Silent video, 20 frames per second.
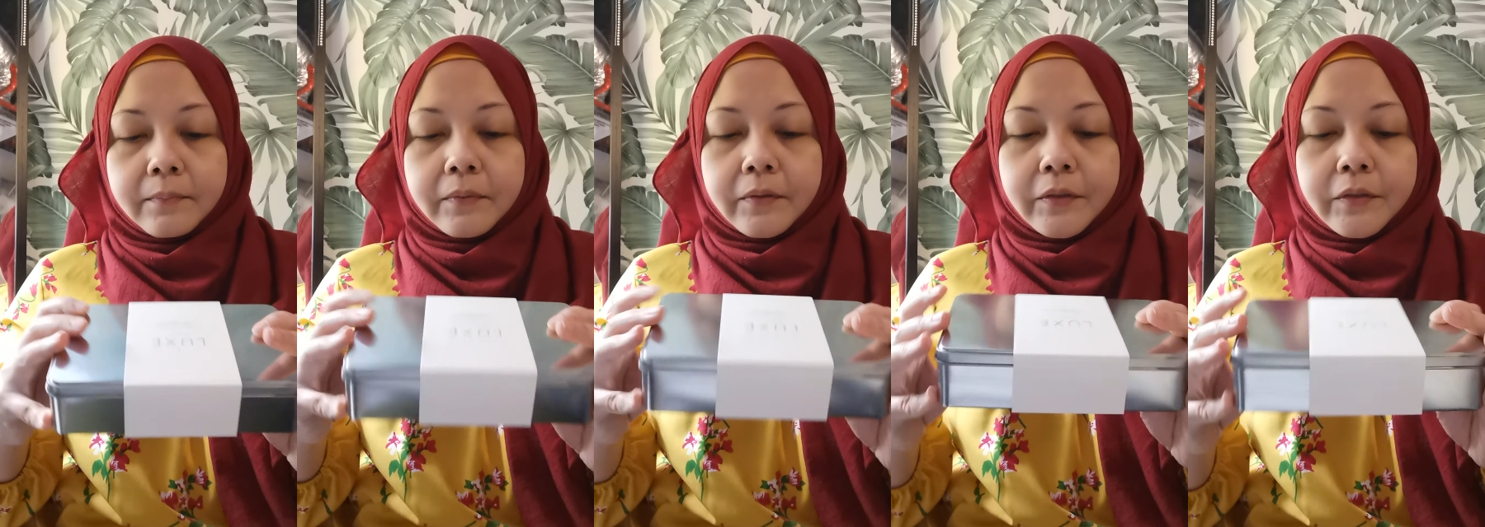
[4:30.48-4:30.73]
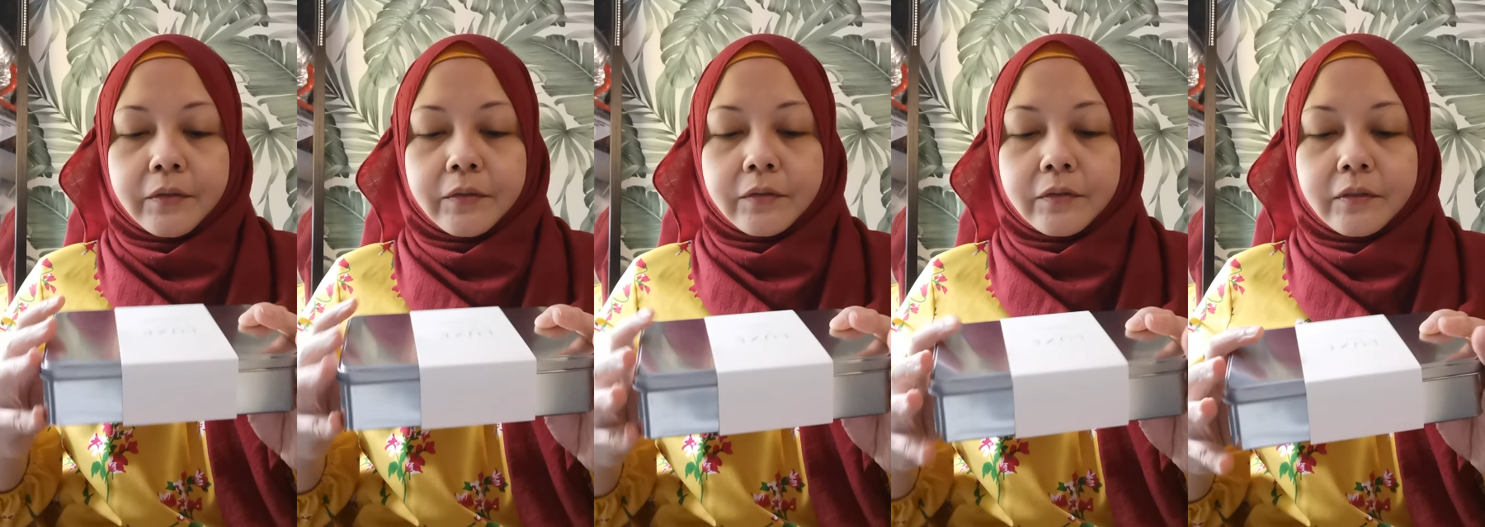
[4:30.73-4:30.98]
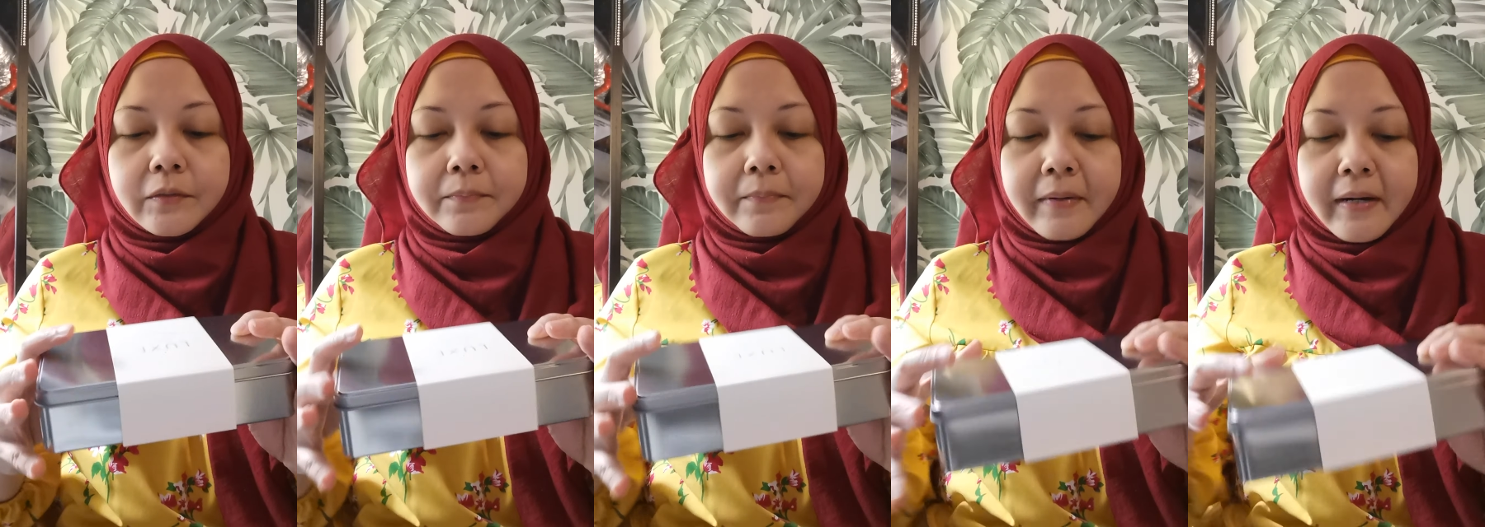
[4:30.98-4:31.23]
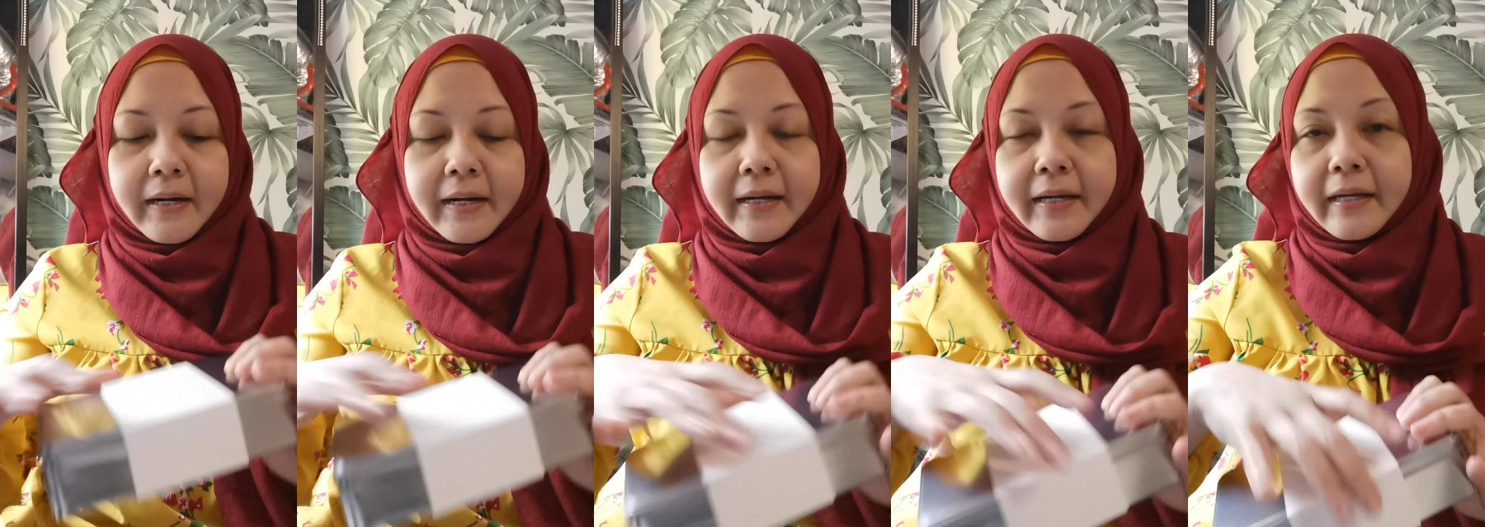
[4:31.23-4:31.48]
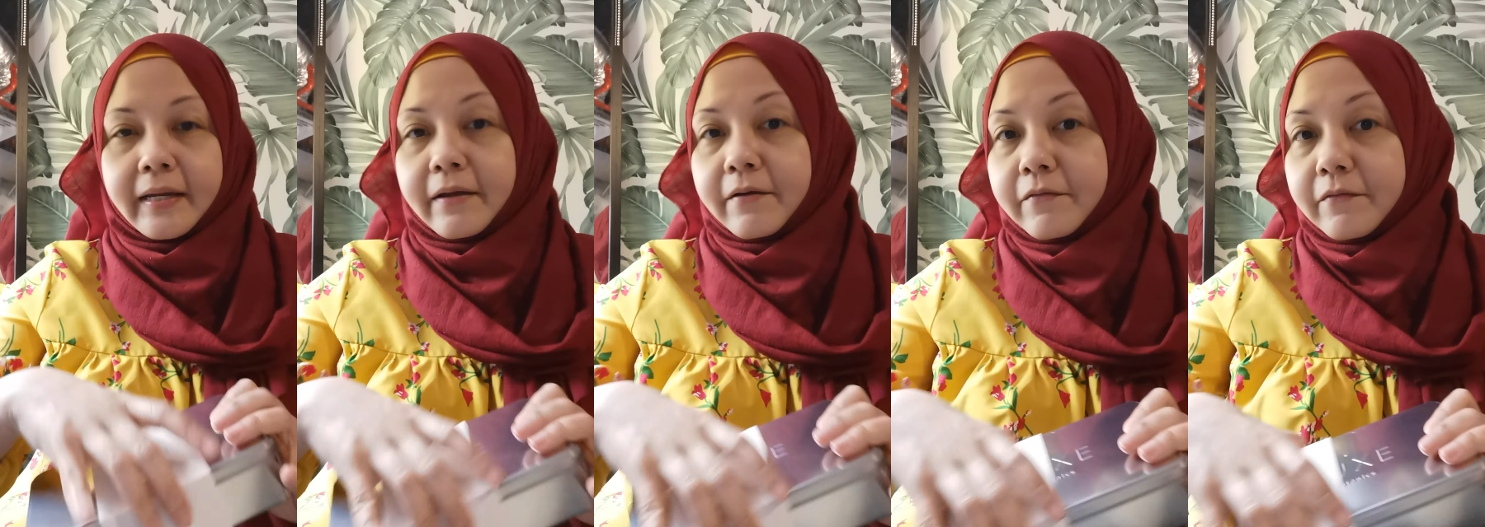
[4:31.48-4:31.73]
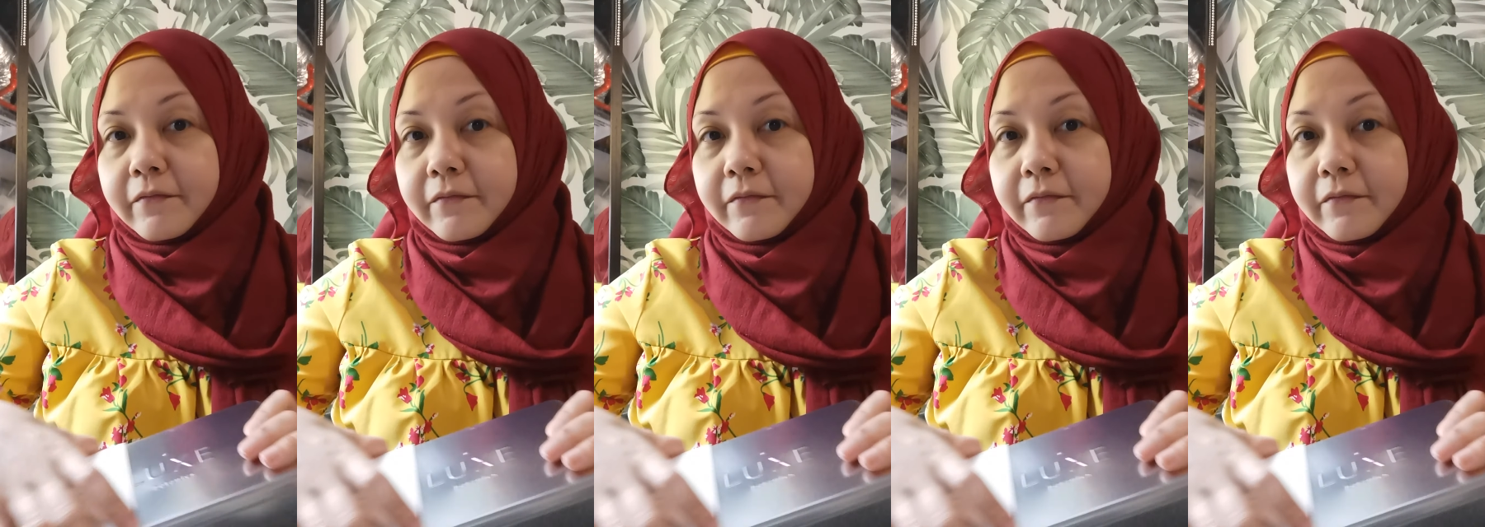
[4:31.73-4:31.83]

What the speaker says: produced by